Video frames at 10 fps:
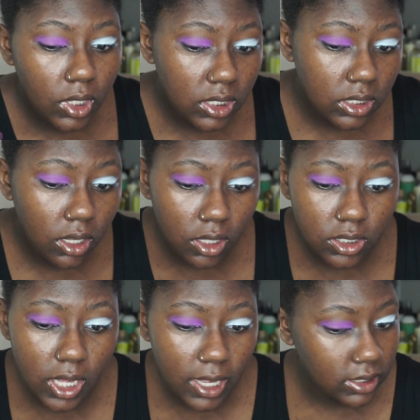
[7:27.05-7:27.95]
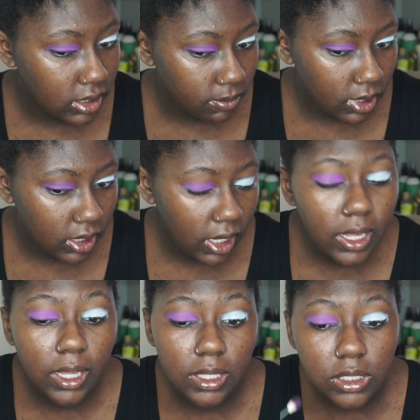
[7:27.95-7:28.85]
it's got something that
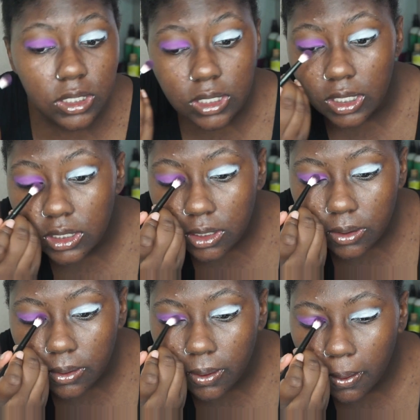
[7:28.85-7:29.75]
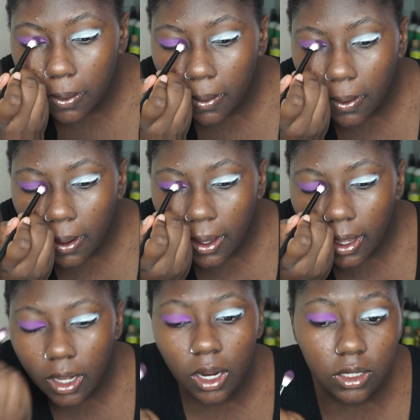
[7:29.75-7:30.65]
it can stick to,
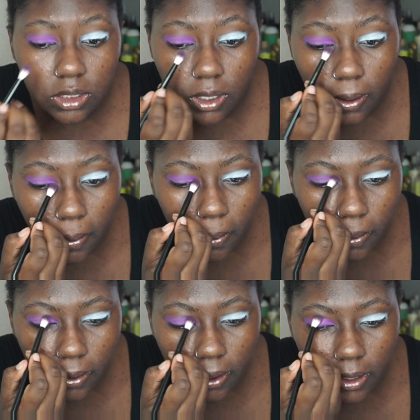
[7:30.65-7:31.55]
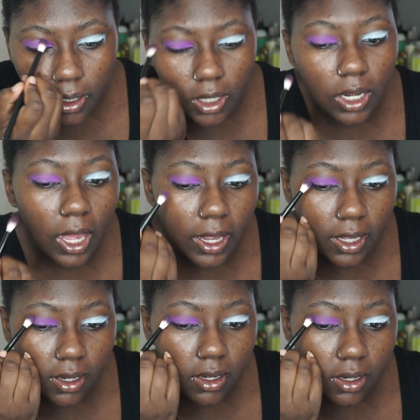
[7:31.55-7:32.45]
and also the light,